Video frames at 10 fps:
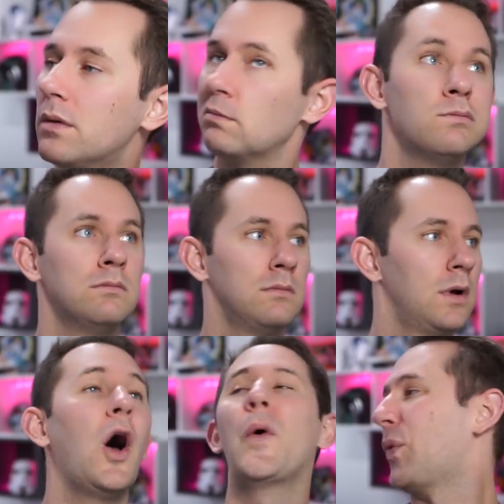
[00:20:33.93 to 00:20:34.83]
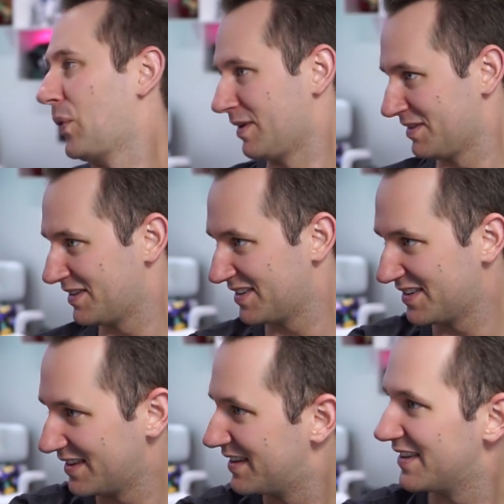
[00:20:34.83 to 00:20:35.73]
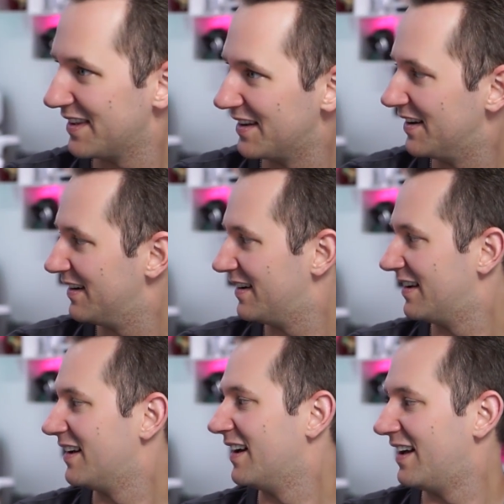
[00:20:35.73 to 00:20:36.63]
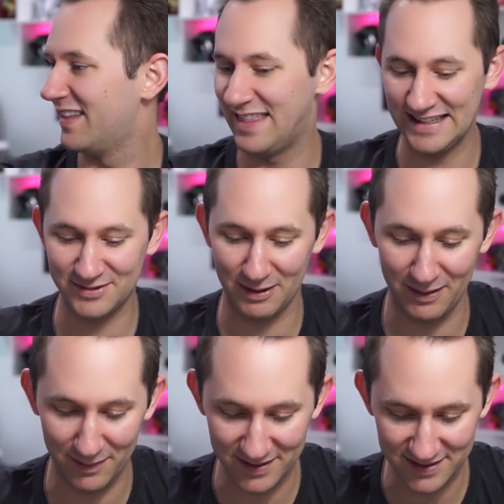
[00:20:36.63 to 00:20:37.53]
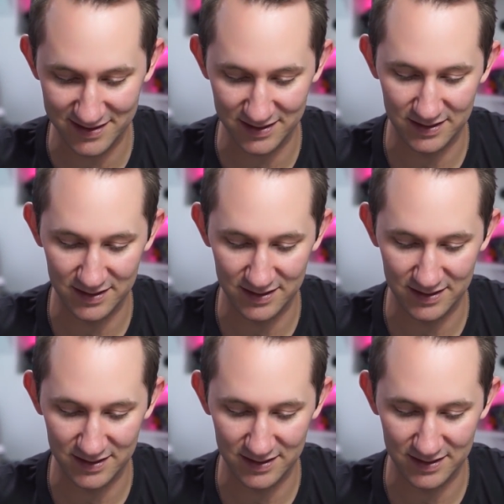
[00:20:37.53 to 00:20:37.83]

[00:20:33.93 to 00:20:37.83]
Well, know? That's what I wanted to do. That's what I wanted to do.